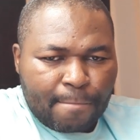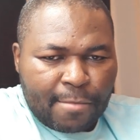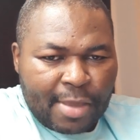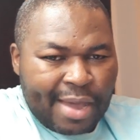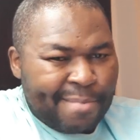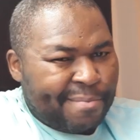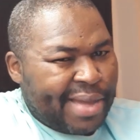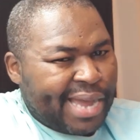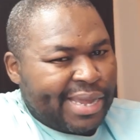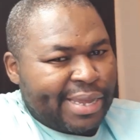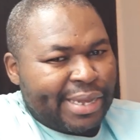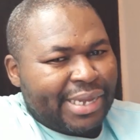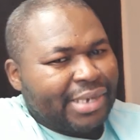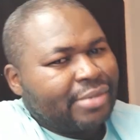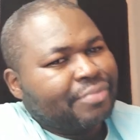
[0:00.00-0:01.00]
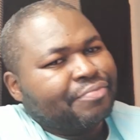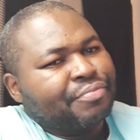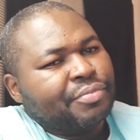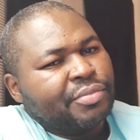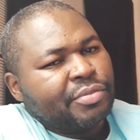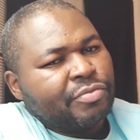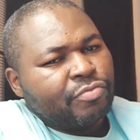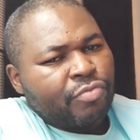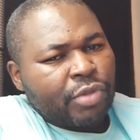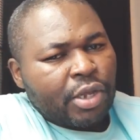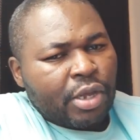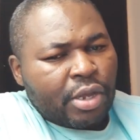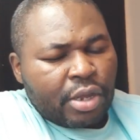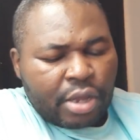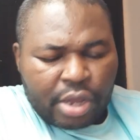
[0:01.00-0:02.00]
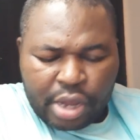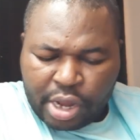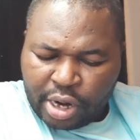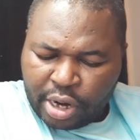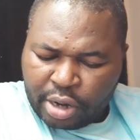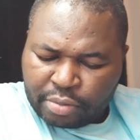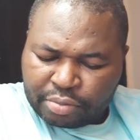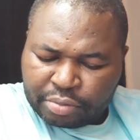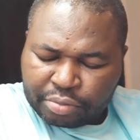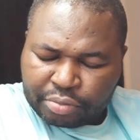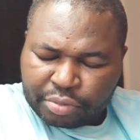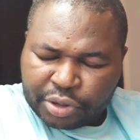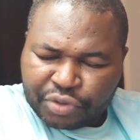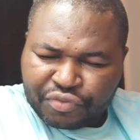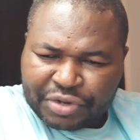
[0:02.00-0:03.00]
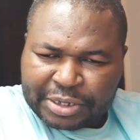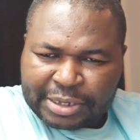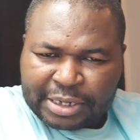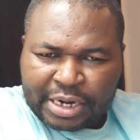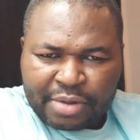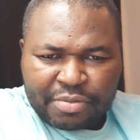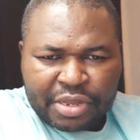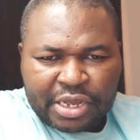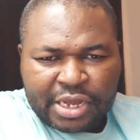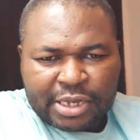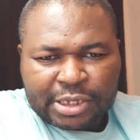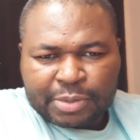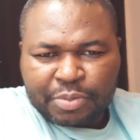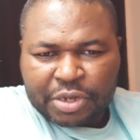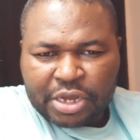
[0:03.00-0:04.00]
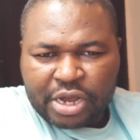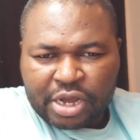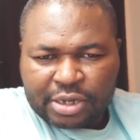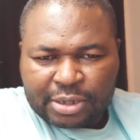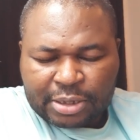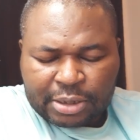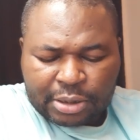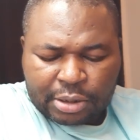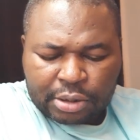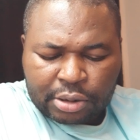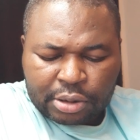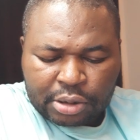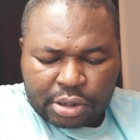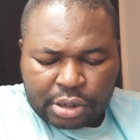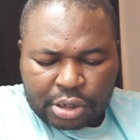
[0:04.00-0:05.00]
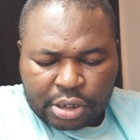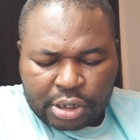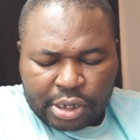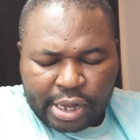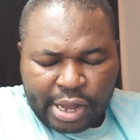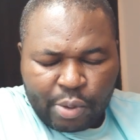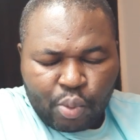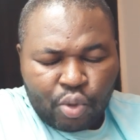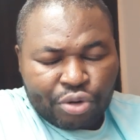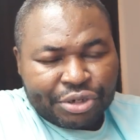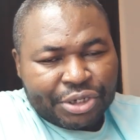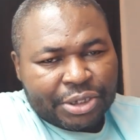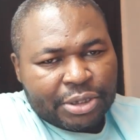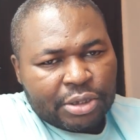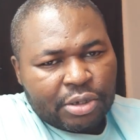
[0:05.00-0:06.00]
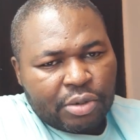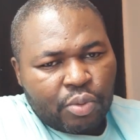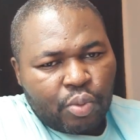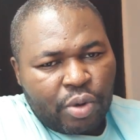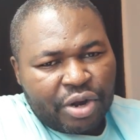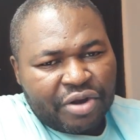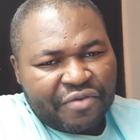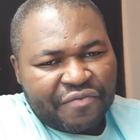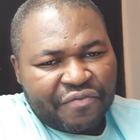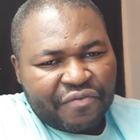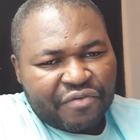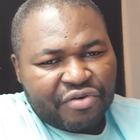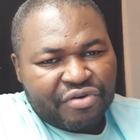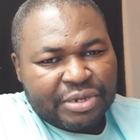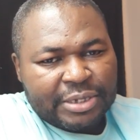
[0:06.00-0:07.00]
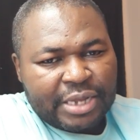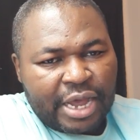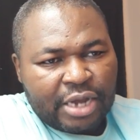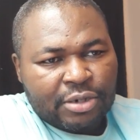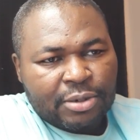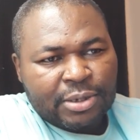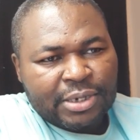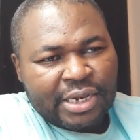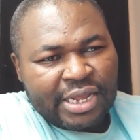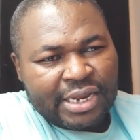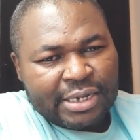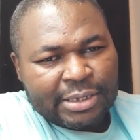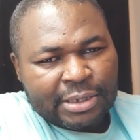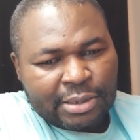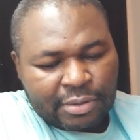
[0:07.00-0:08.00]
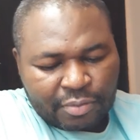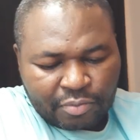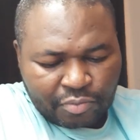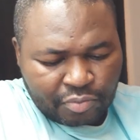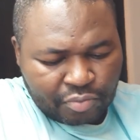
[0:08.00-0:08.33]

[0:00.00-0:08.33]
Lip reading: I'm back again, and the reason I'm here is because I watched one of Chris Arnold's latest